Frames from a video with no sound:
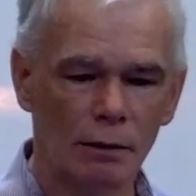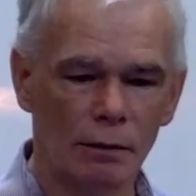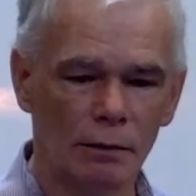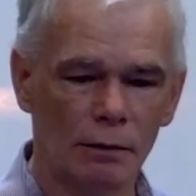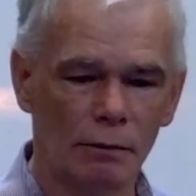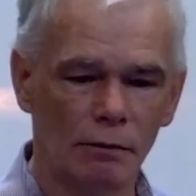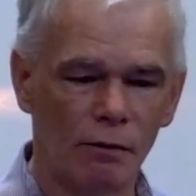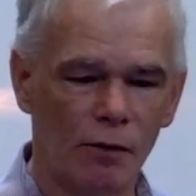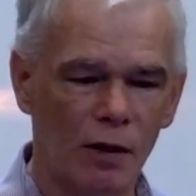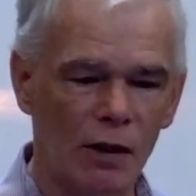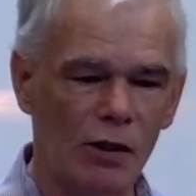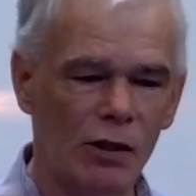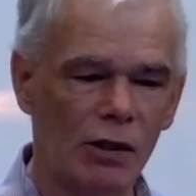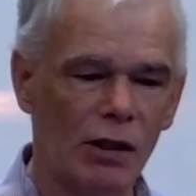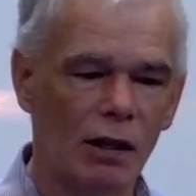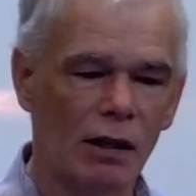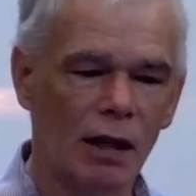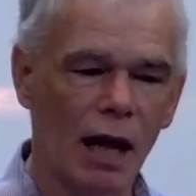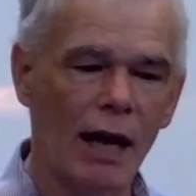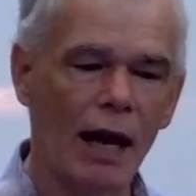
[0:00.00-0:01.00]
fish
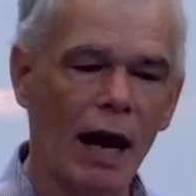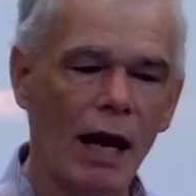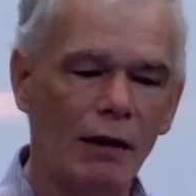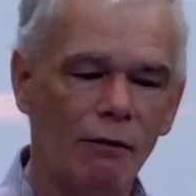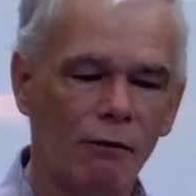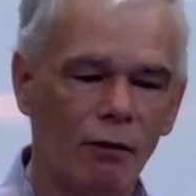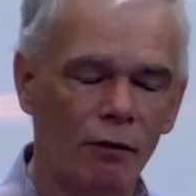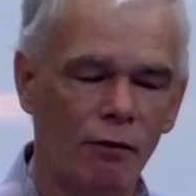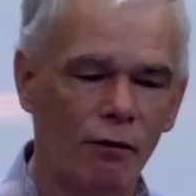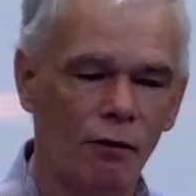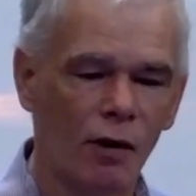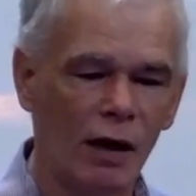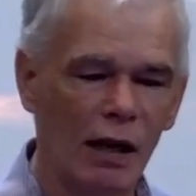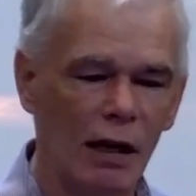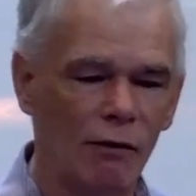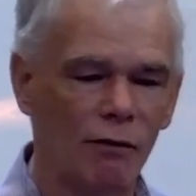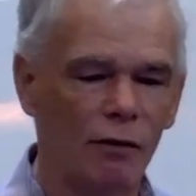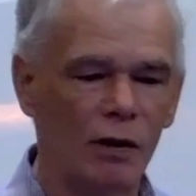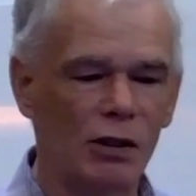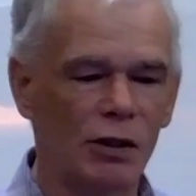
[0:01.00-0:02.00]
that they ate for
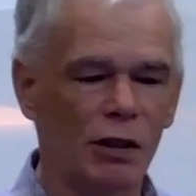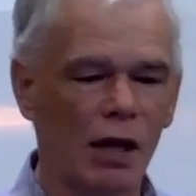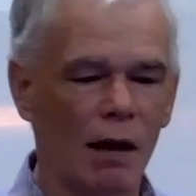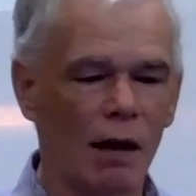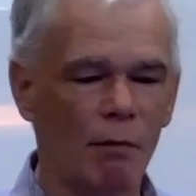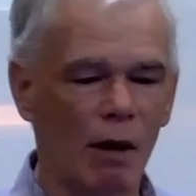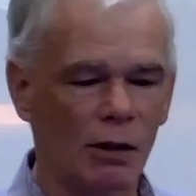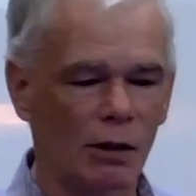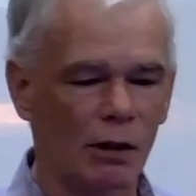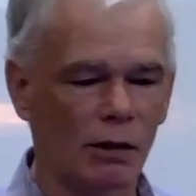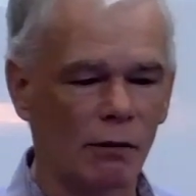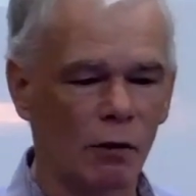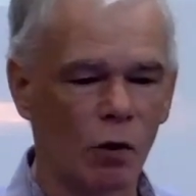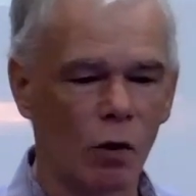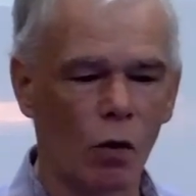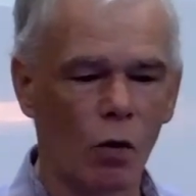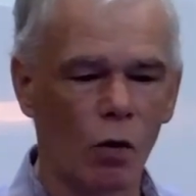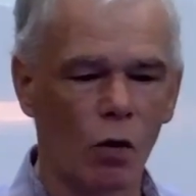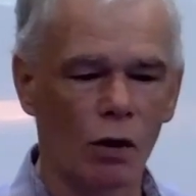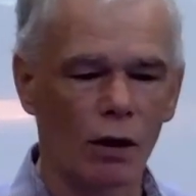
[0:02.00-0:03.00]
free, fish they must have
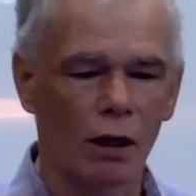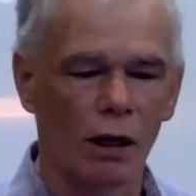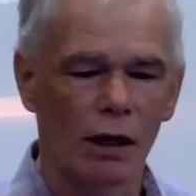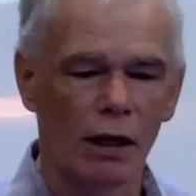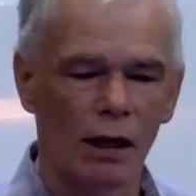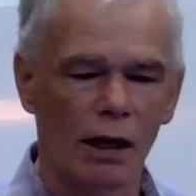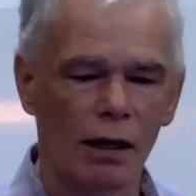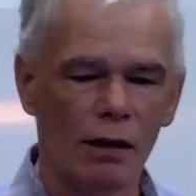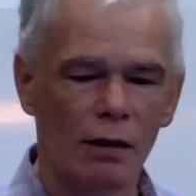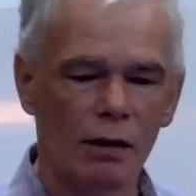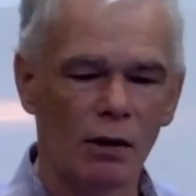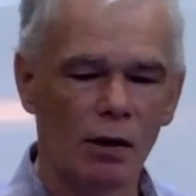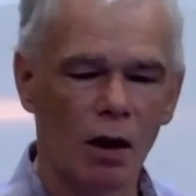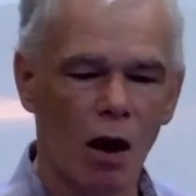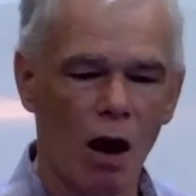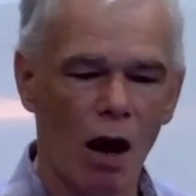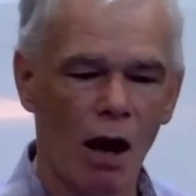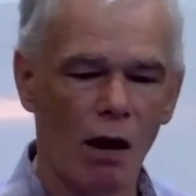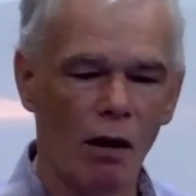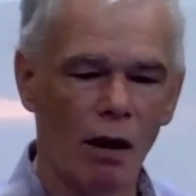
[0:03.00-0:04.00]
caught in the
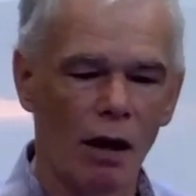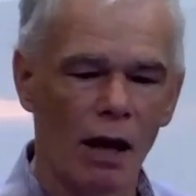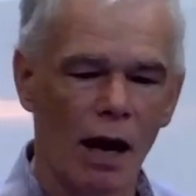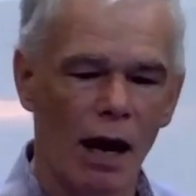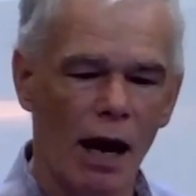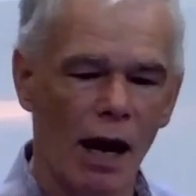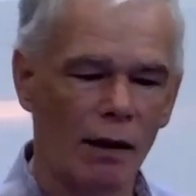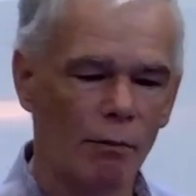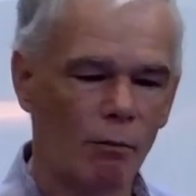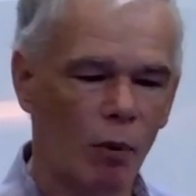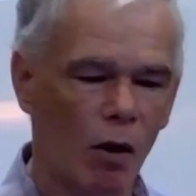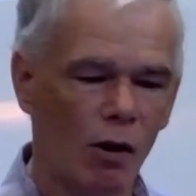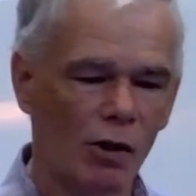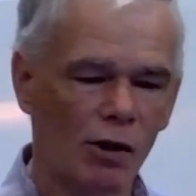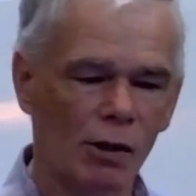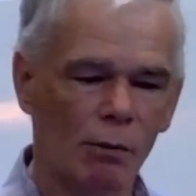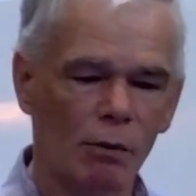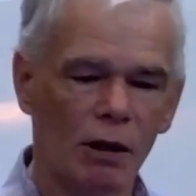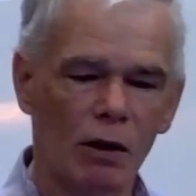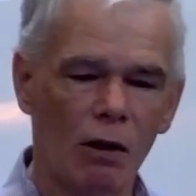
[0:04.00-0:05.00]
Nile and
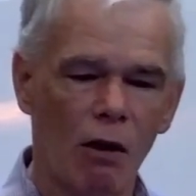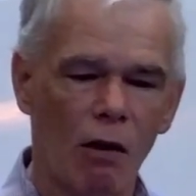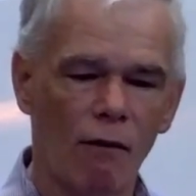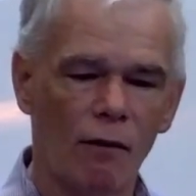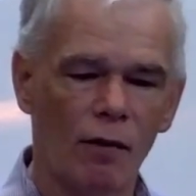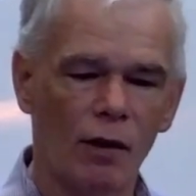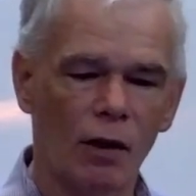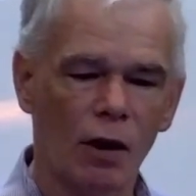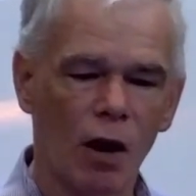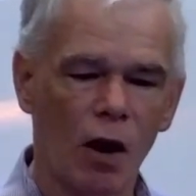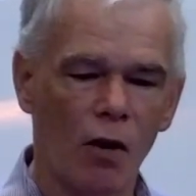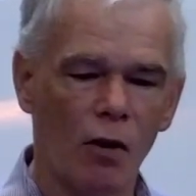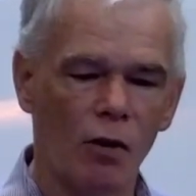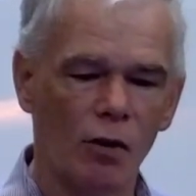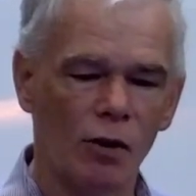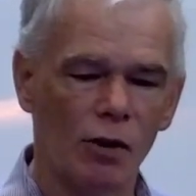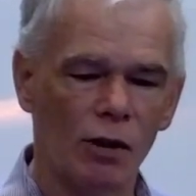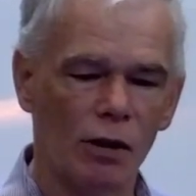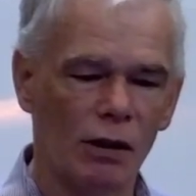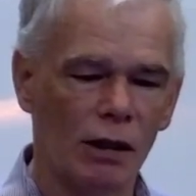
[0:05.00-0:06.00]
possibly off the
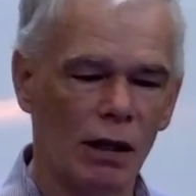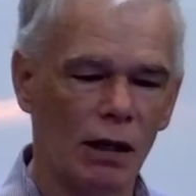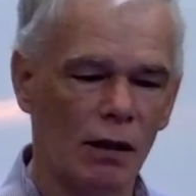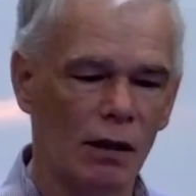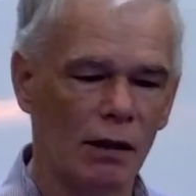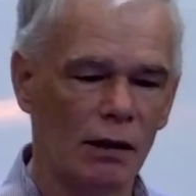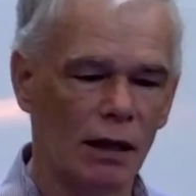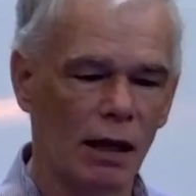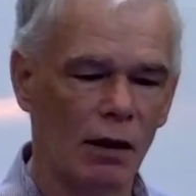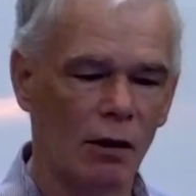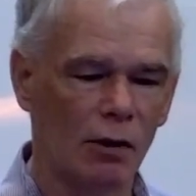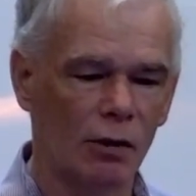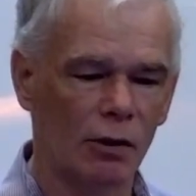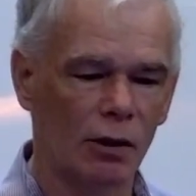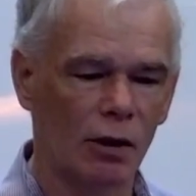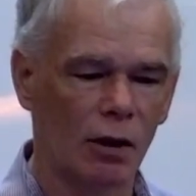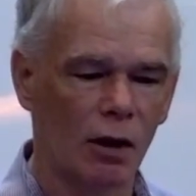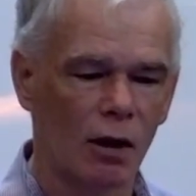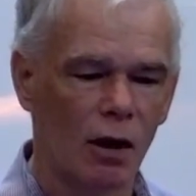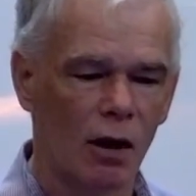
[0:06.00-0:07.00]
coast near the
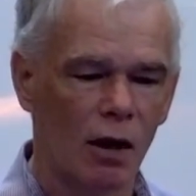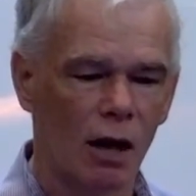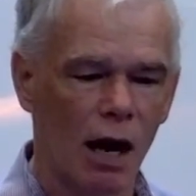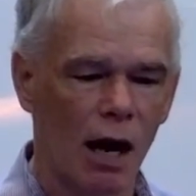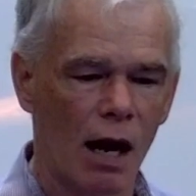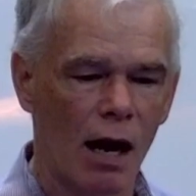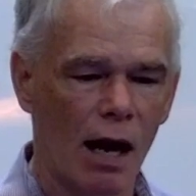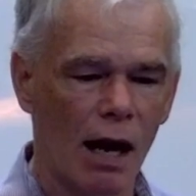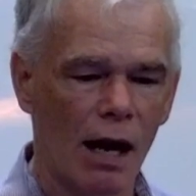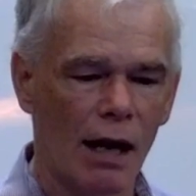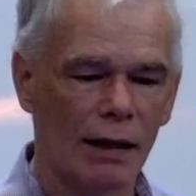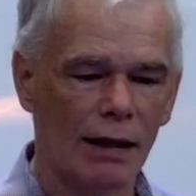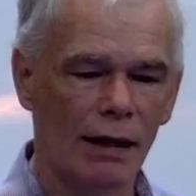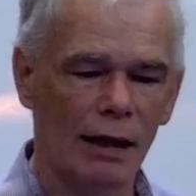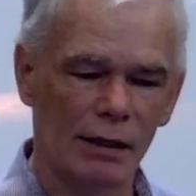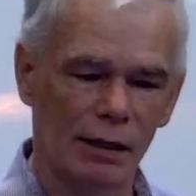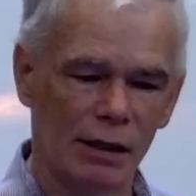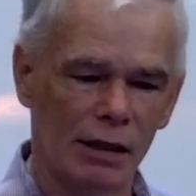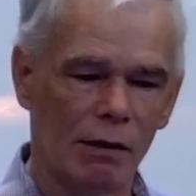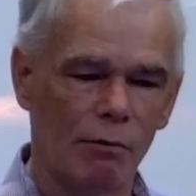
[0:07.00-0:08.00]
delta
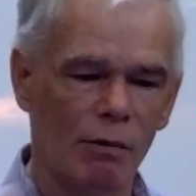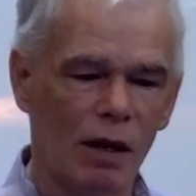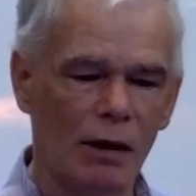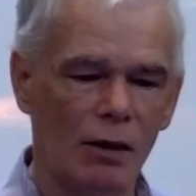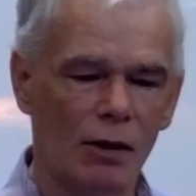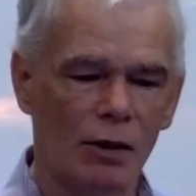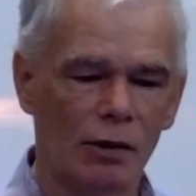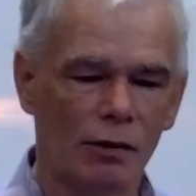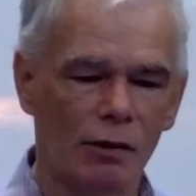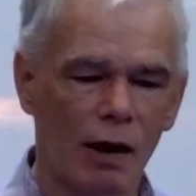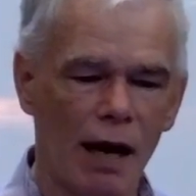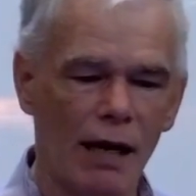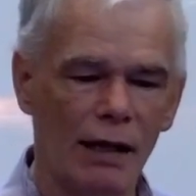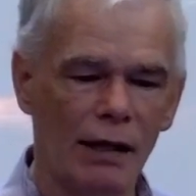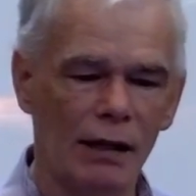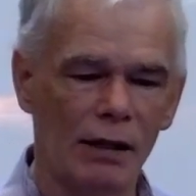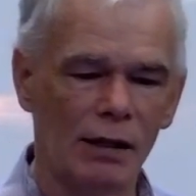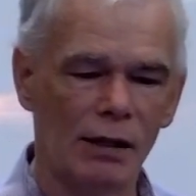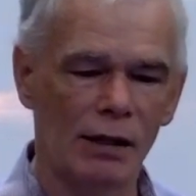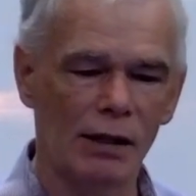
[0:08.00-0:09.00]
against the
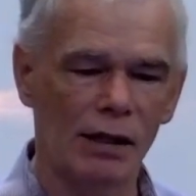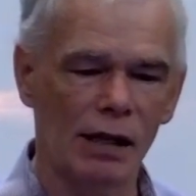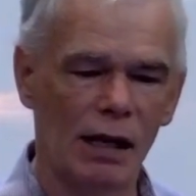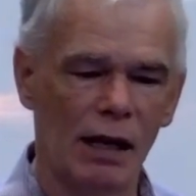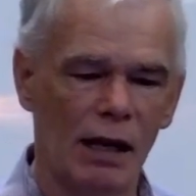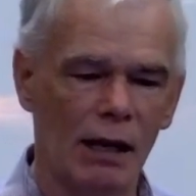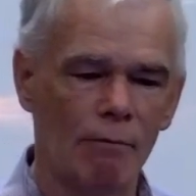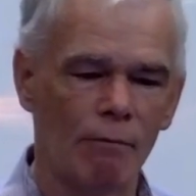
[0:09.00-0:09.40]
Mediterranean Sea.